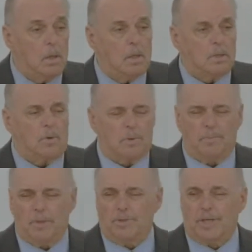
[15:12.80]
So
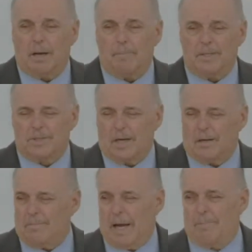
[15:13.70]
communion should not be just a
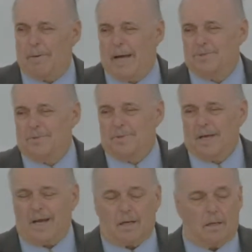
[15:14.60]
haphazard
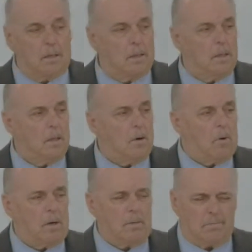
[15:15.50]
thing
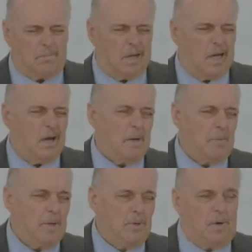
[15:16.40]
or ah, maybe
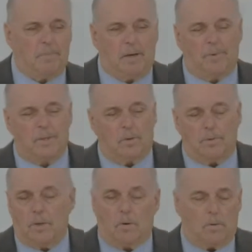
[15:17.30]
we do it, maybe we don't.
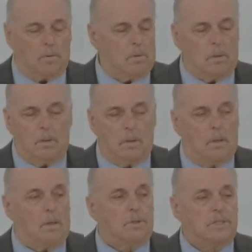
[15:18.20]
No,
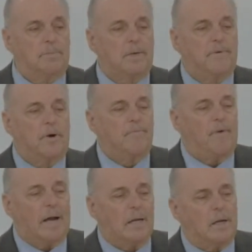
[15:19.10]
something very
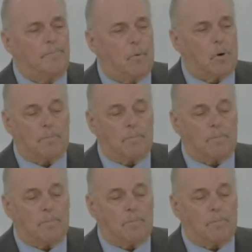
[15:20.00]
vital and important.